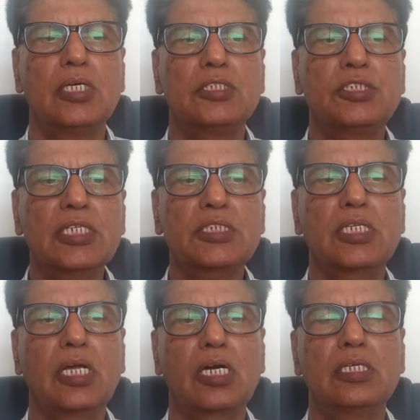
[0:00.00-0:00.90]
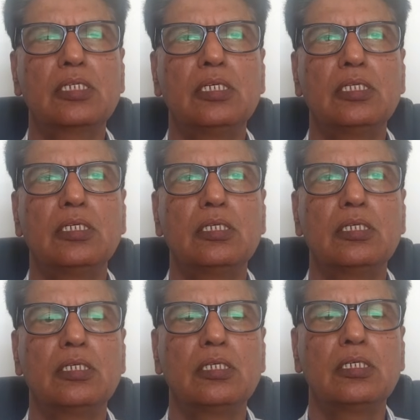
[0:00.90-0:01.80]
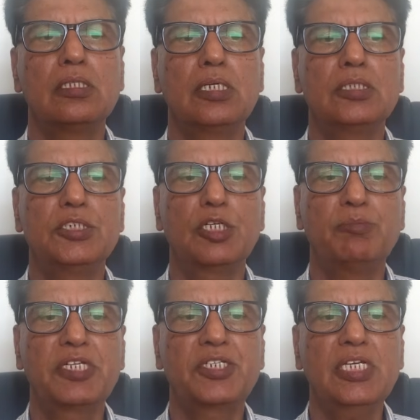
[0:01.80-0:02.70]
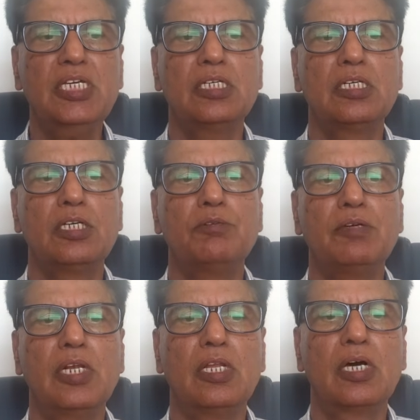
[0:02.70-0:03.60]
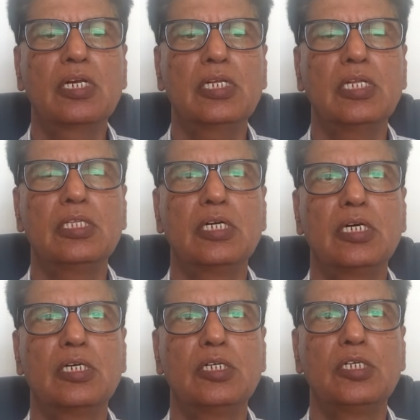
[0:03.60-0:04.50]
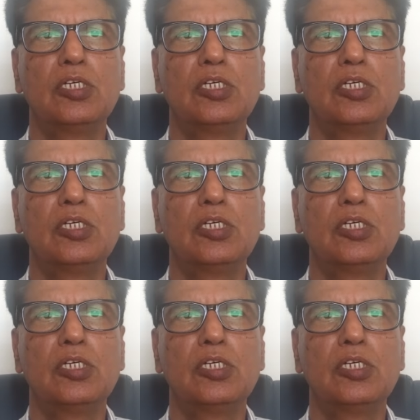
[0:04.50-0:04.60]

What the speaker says: Just like the geometry we learn in the